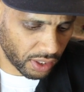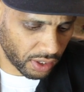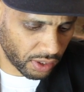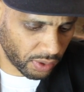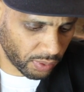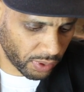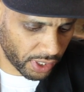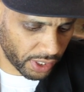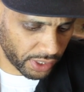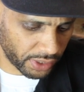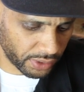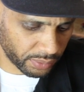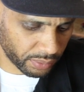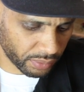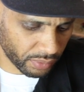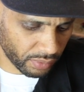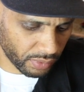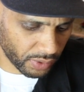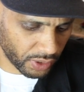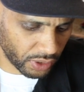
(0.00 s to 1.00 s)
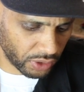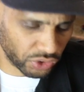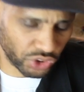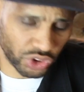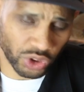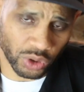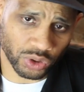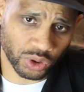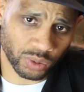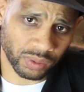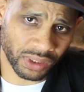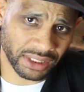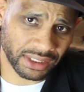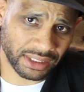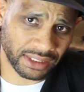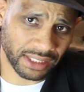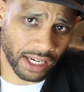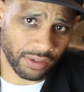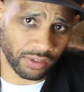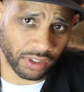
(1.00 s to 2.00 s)
All right. June
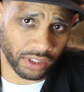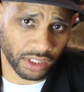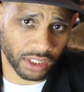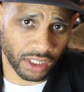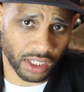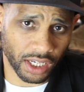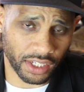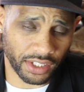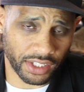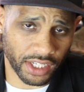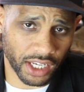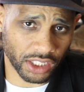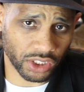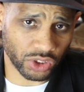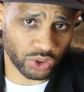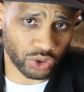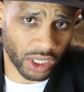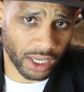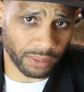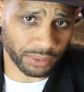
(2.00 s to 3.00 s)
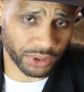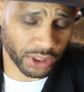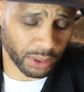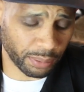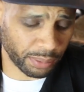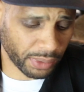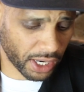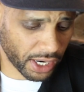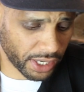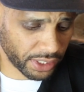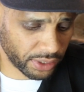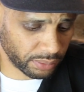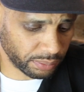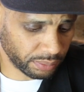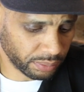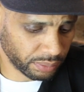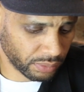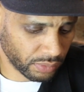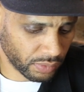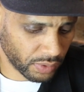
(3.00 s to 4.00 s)
27th, another dropship item
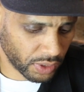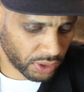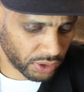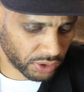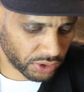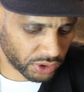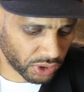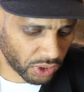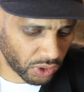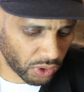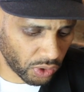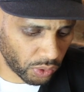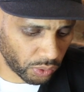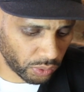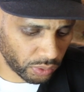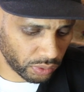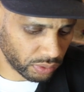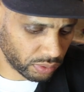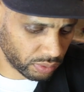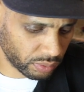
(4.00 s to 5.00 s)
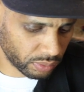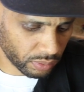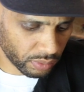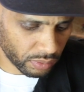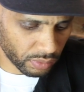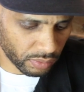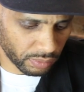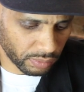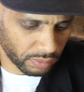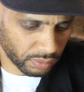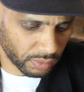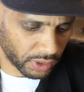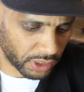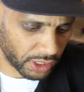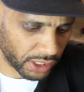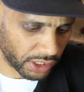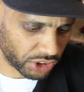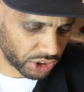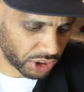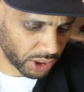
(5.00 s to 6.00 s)
sold.
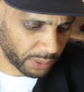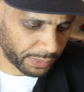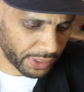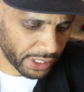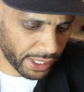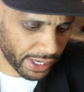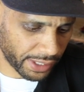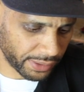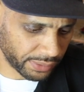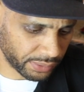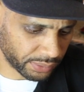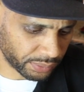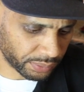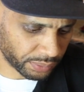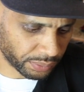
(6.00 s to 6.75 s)
Got to ship that.